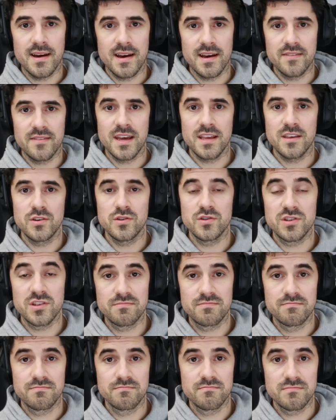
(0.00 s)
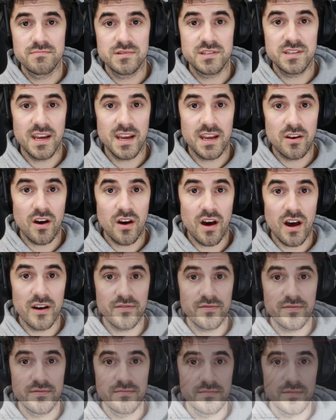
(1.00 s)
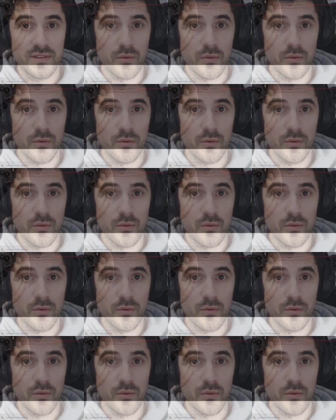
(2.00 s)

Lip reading: and then you just take it off, the